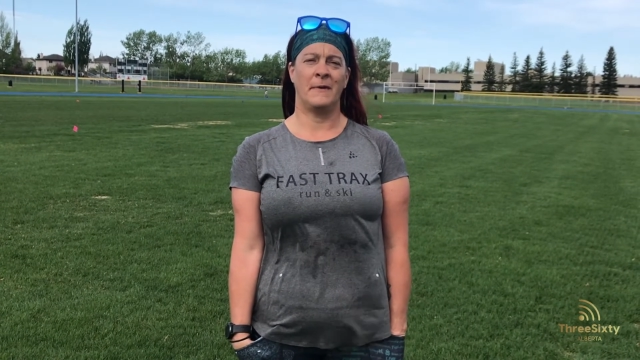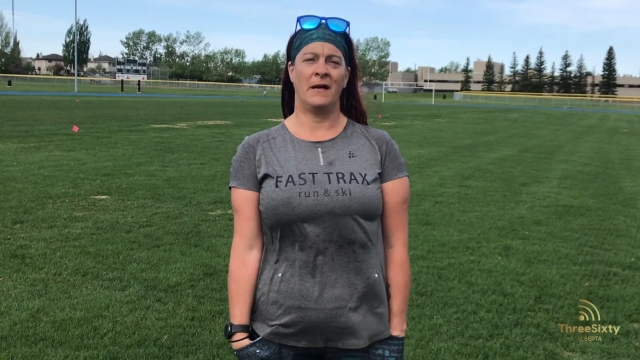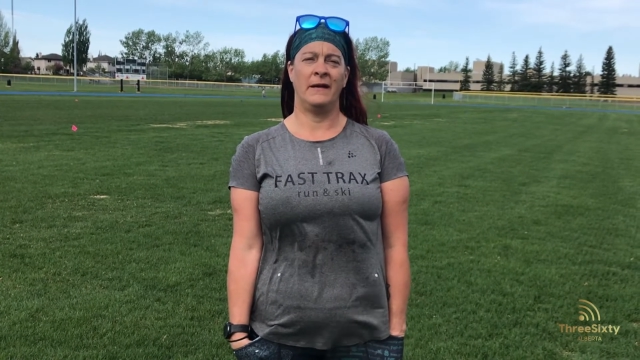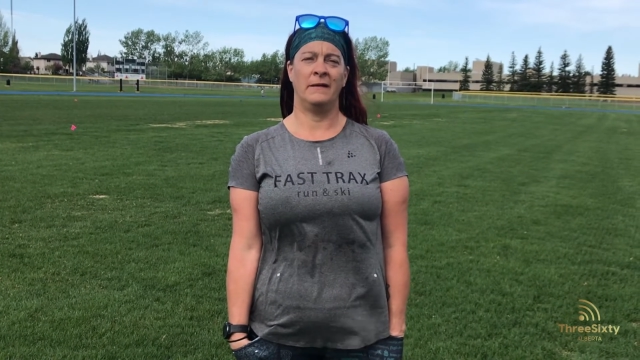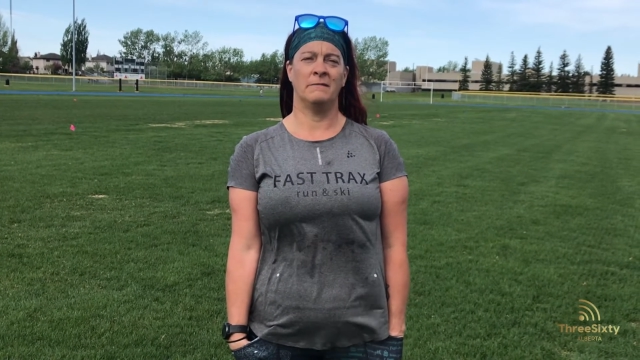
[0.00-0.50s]

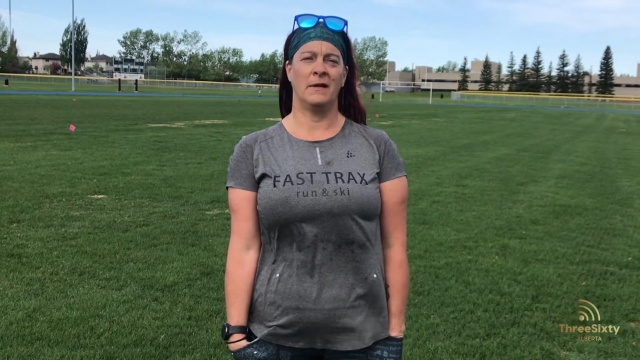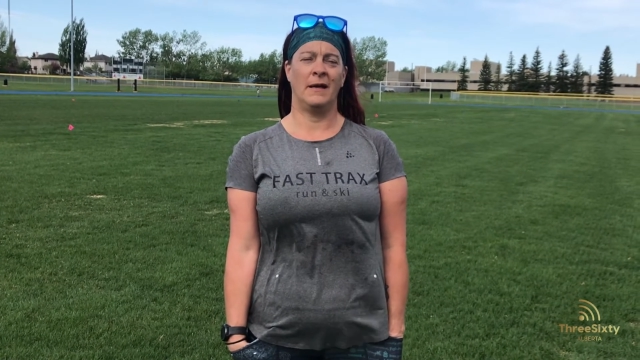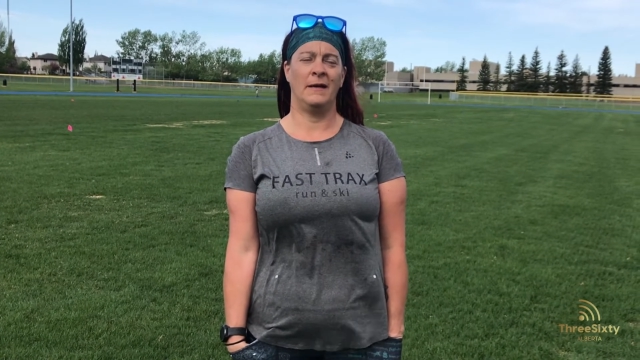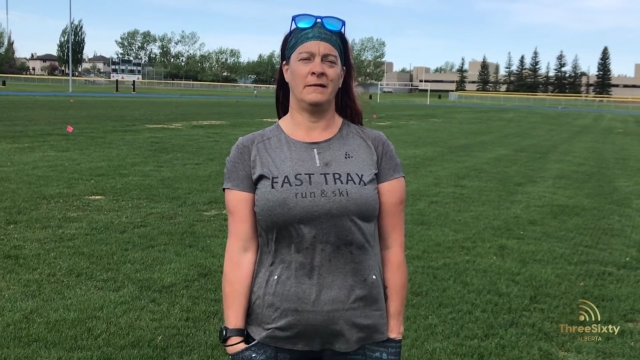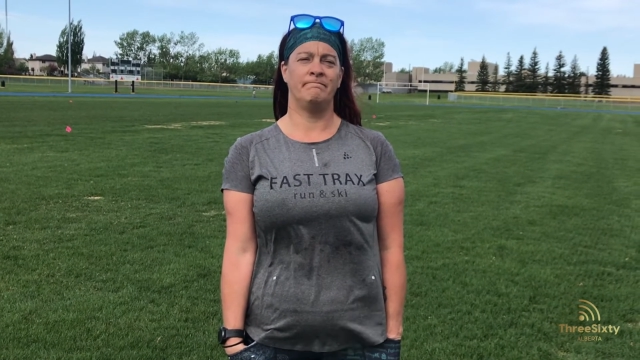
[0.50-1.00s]

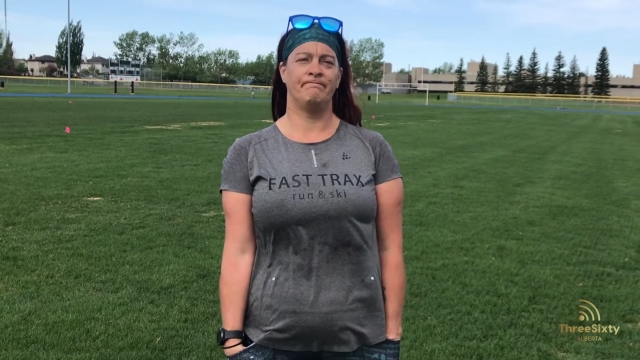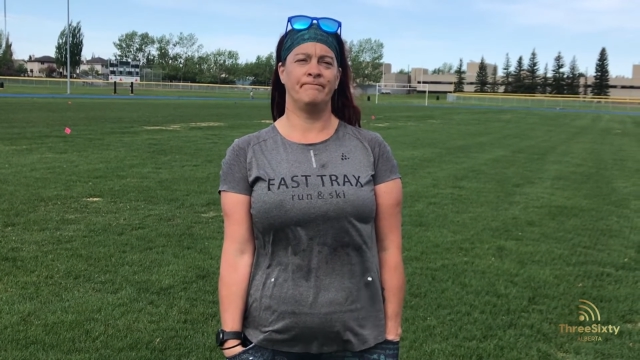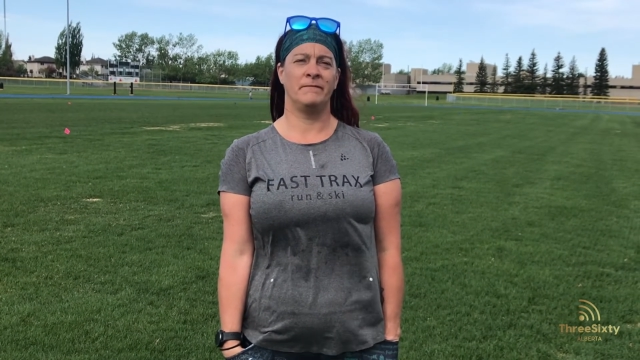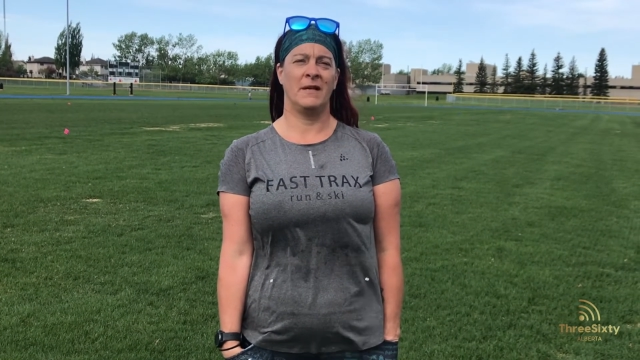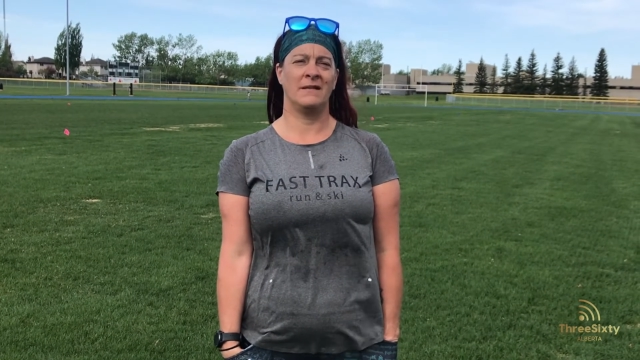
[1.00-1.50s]

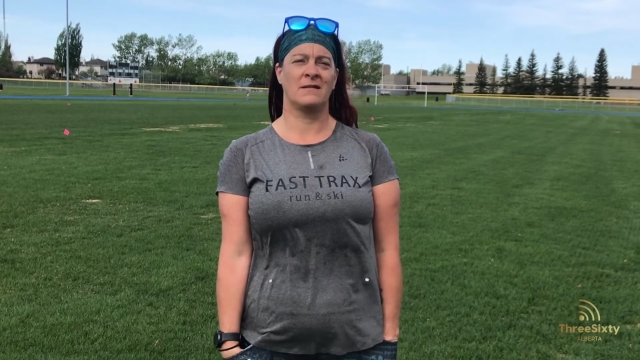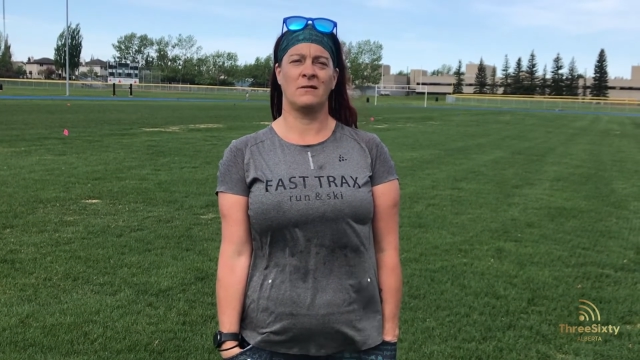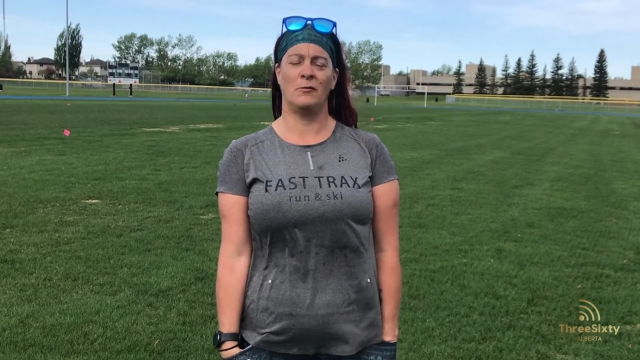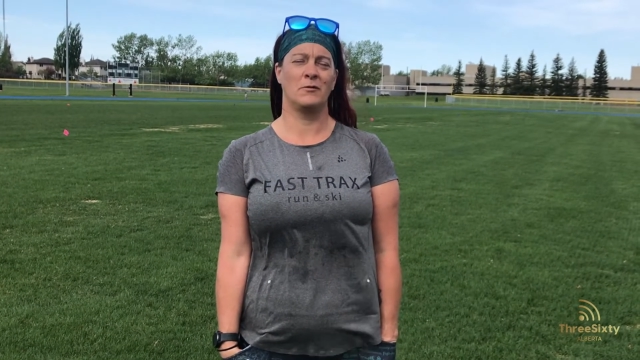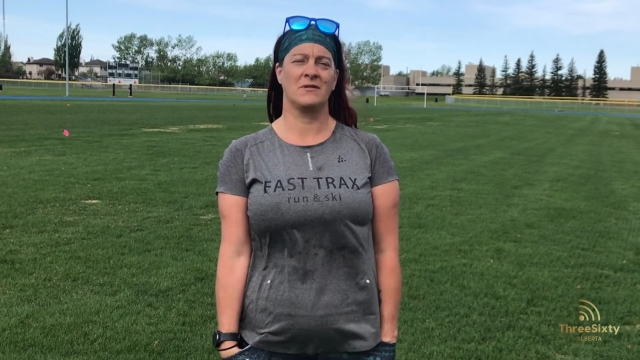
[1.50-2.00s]
it's
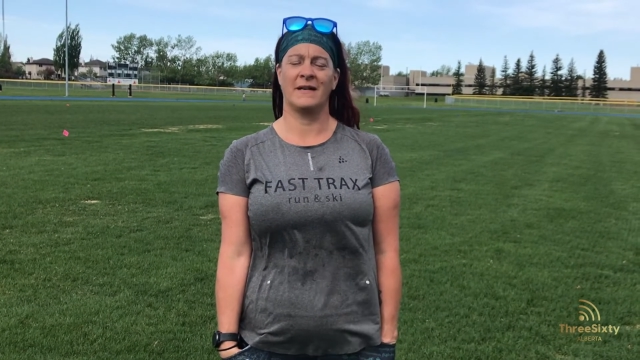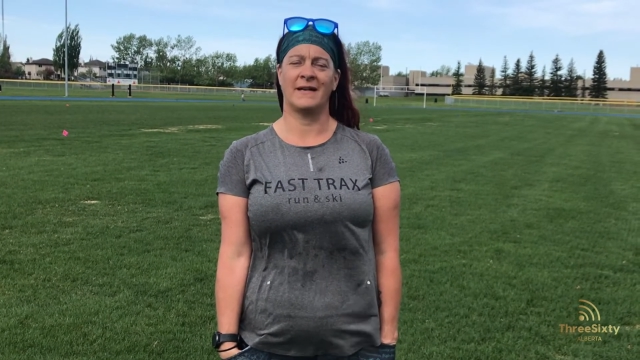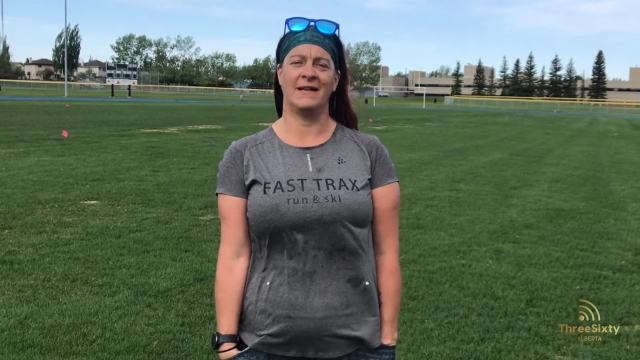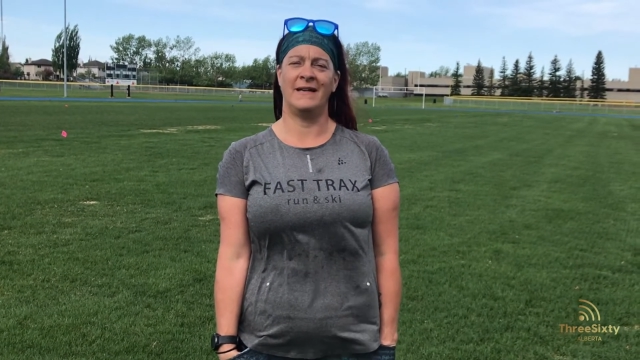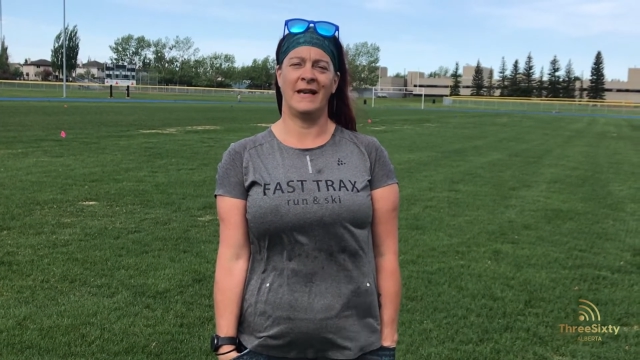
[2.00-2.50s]
almost like
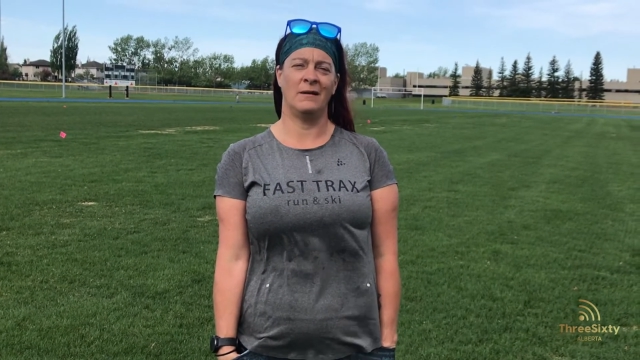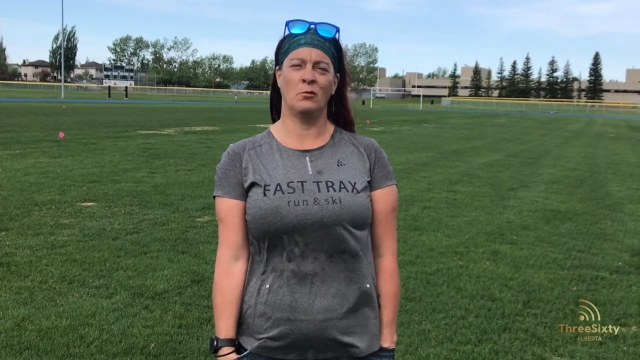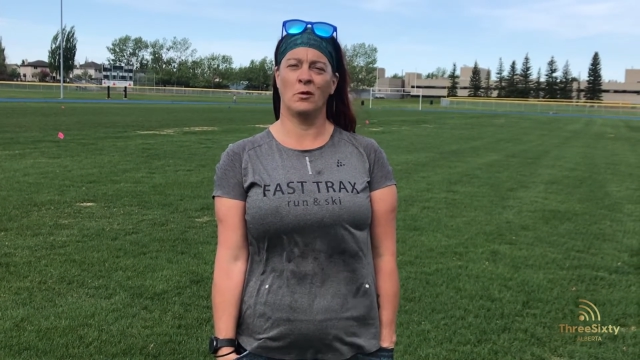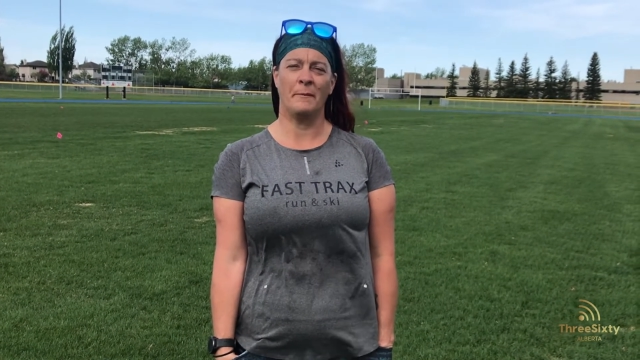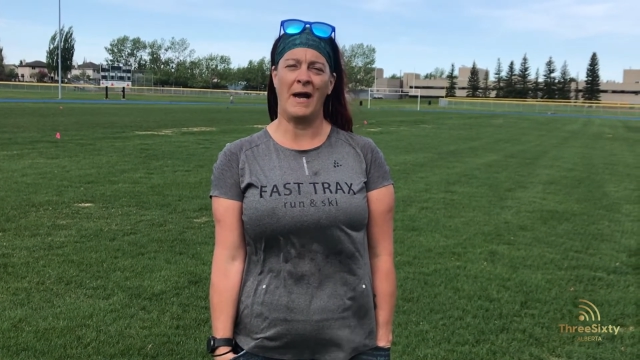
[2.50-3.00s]
I gain
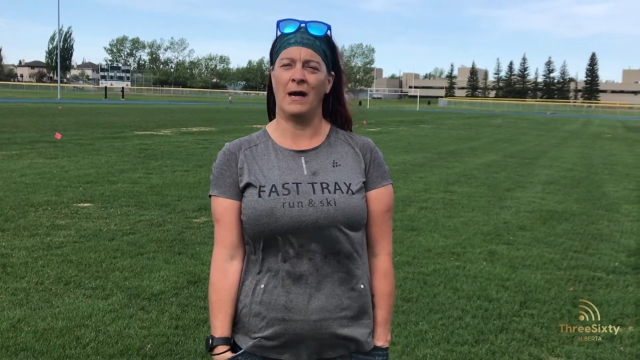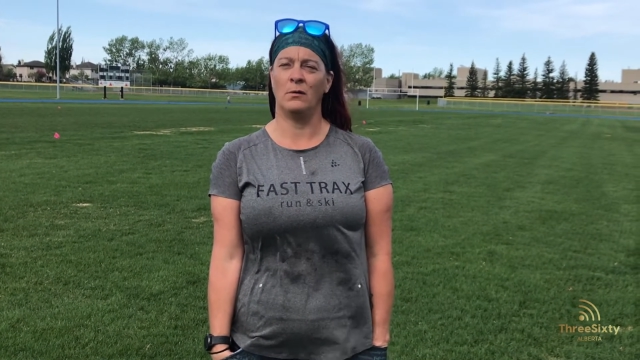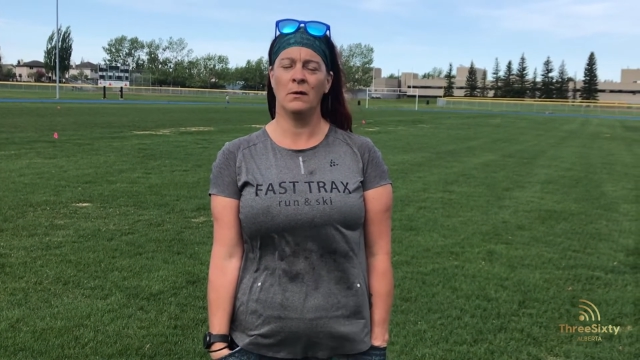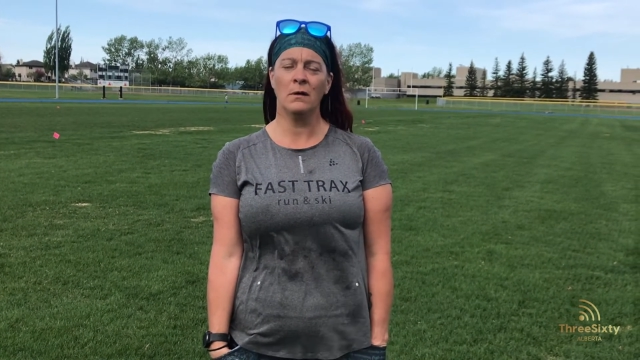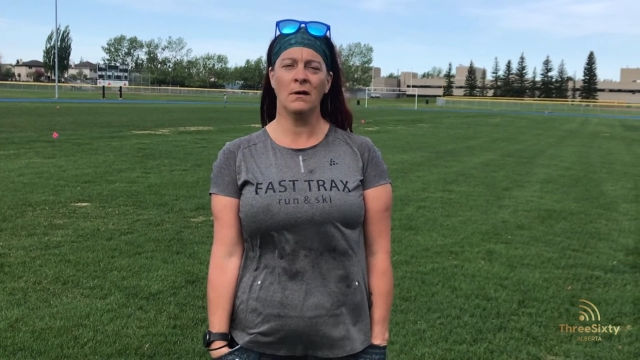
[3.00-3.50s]
more
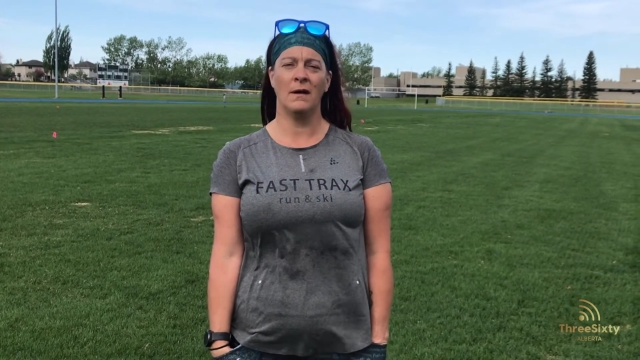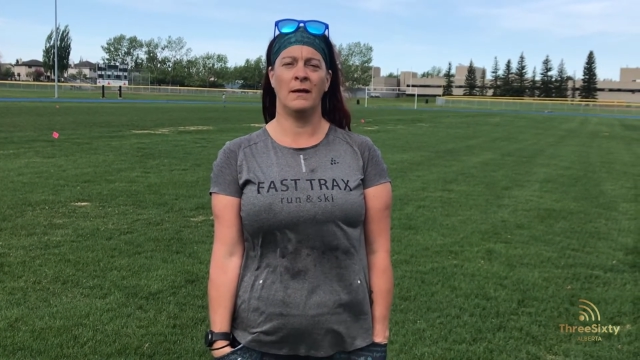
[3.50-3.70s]
power